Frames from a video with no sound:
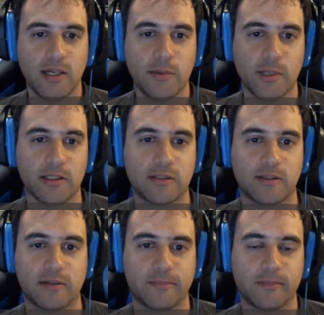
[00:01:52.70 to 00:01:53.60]
Anyways,
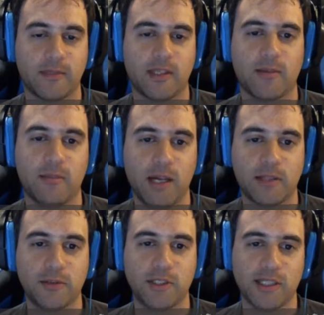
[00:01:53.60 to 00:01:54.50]

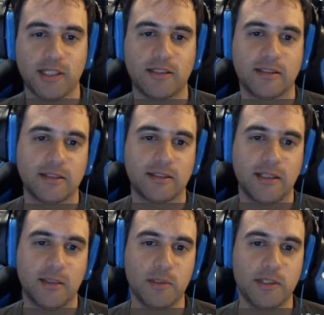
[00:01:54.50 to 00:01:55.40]
back to the test.
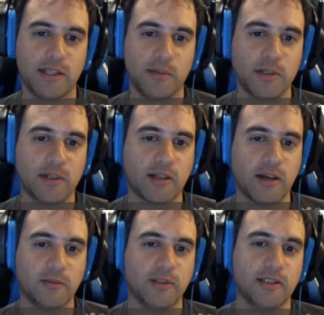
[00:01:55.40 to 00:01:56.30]
It will save you
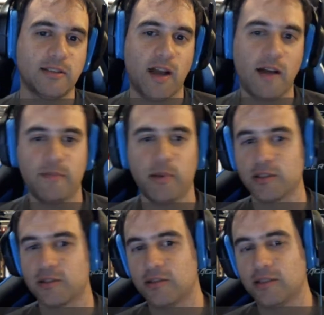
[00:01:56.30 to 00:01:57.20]
countless half
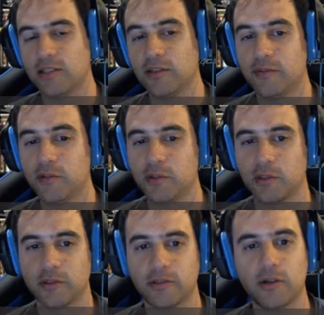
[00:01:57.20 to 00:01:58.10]
points in the
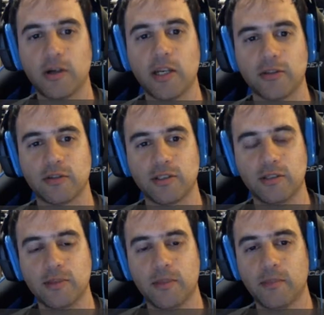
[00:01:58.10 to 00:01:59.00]
future. So, okay, so it
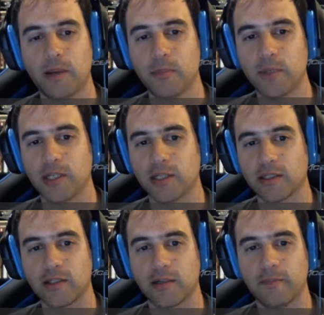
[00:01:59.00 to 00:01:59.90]
seems I'm
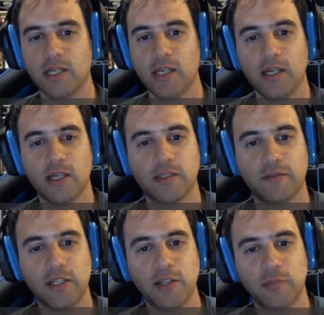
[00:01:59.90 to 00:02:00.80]
winning here.
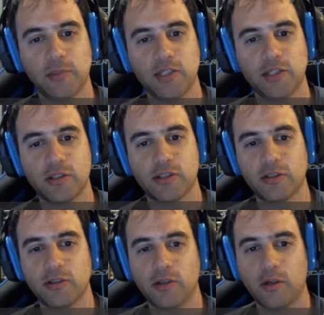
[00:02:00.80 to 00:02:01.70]
The fiddler position is
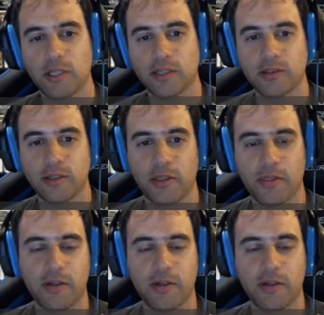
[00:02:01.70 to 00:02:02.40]
also known as the